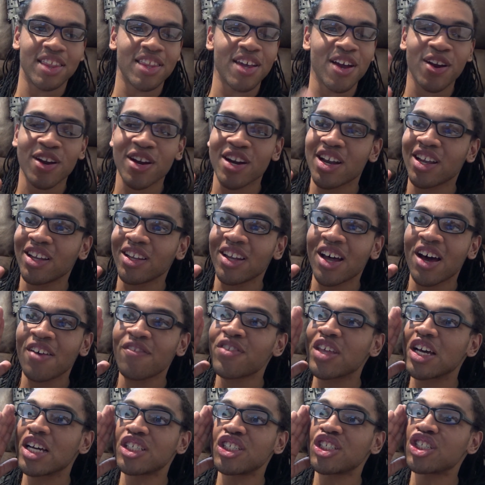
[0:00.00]
And they're going to love
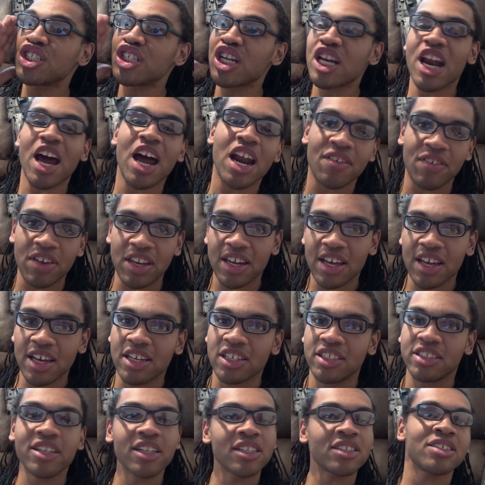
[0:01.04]
the shit out of it
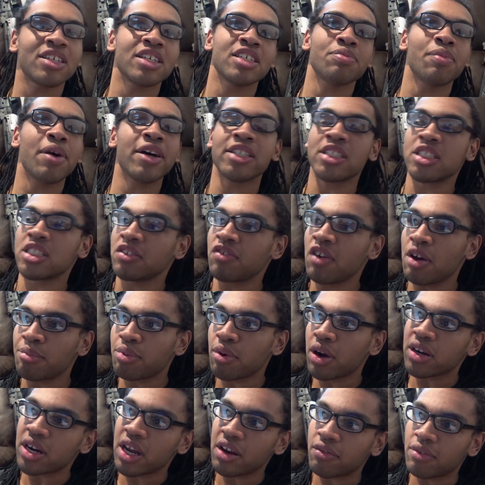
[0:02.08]
just as much as if I
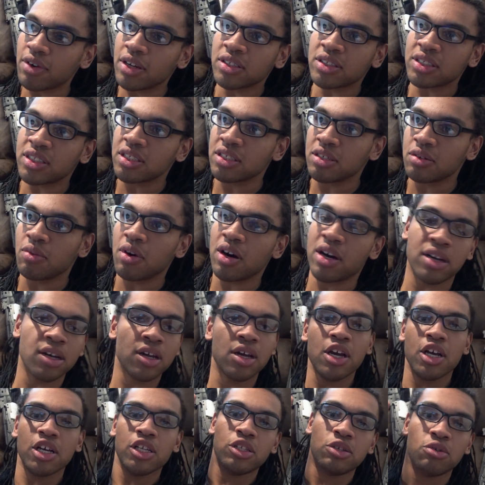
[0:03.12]
brought a real steel one
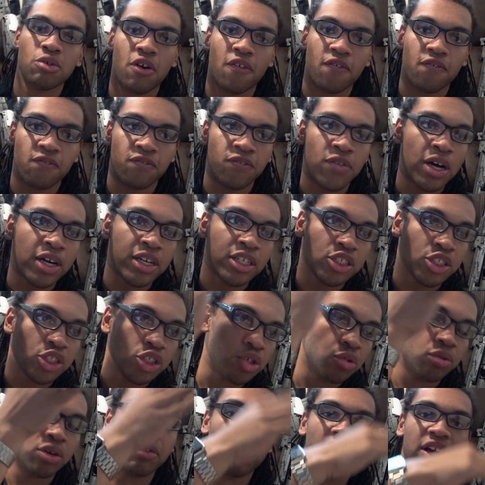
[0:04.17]
to a fucking
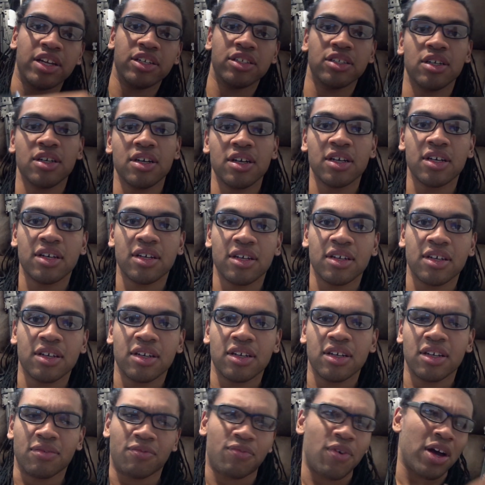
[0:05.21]
shooting range.
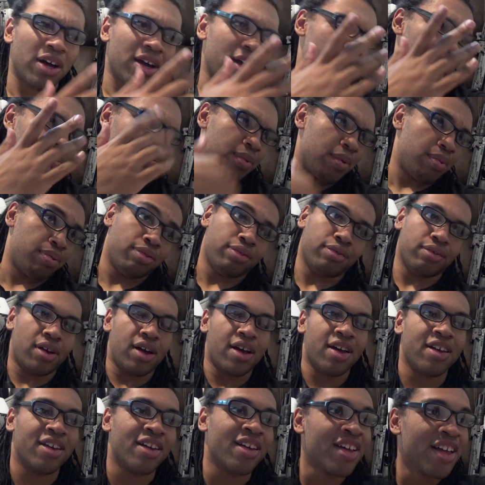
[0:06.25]
Fuck,
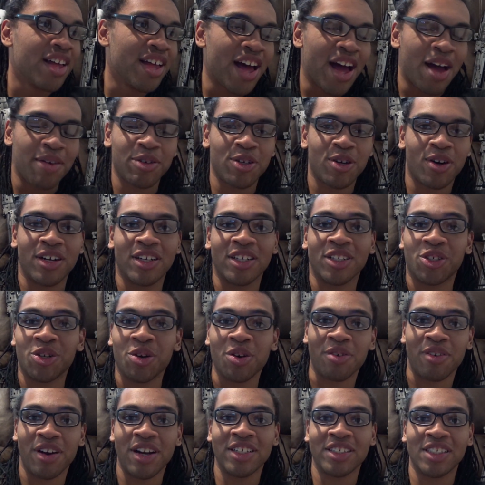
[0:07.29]
I'm sure at a
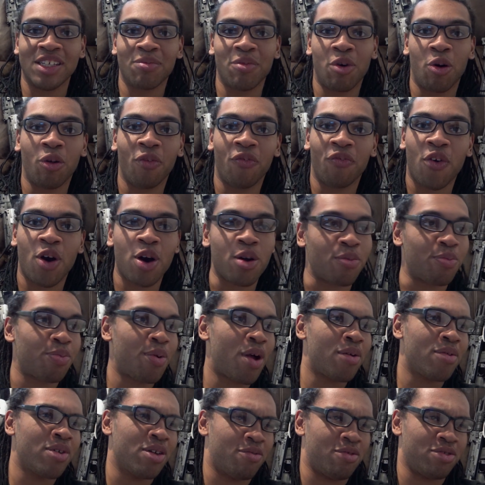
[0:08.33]
shooting range, some old fart
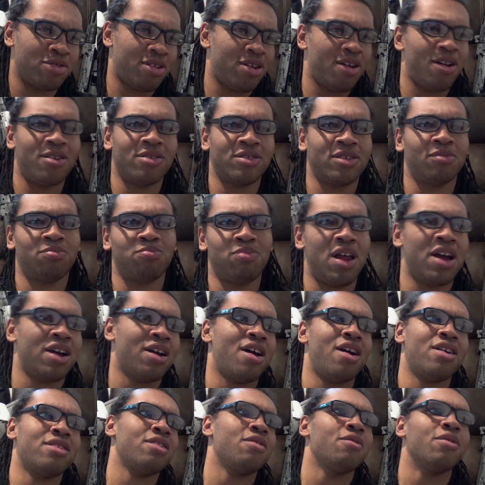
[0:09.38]
probably like, what the hell is this black
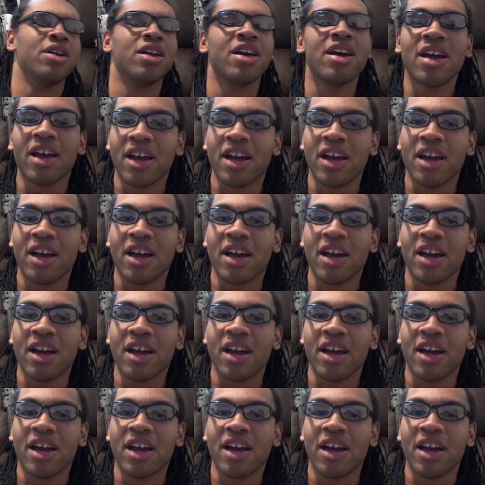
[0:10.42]
guy doing?